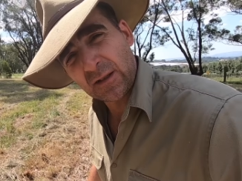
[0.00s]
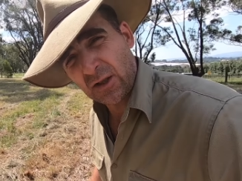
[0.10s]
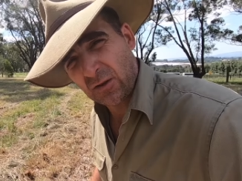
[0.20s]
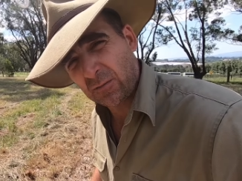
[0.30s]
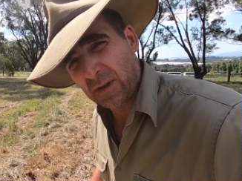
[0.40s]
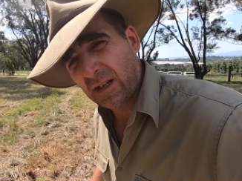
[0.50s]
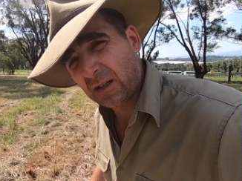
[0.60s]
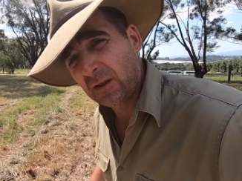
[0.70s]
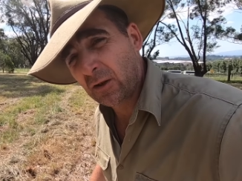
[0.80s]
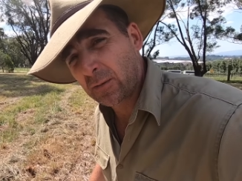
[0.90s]
this should be a
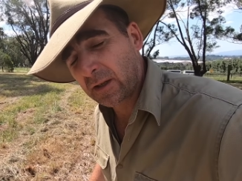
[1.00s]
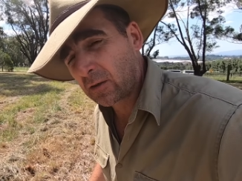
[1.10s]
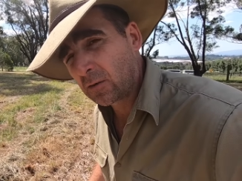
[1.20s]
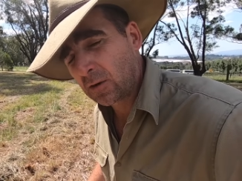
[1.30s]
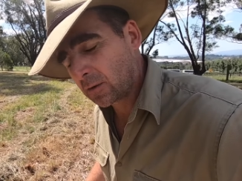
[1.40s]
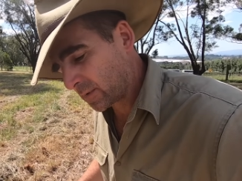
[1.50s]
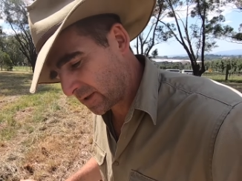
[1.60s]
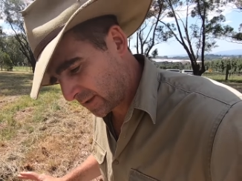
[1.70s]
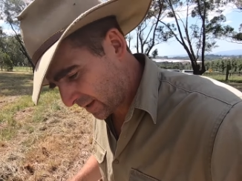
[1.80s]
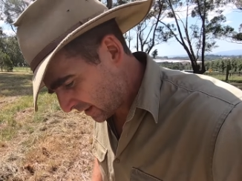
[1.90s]
little bit cooler,
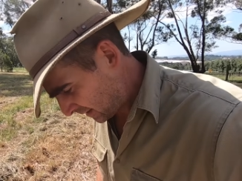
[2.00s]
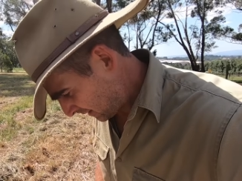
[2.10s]
but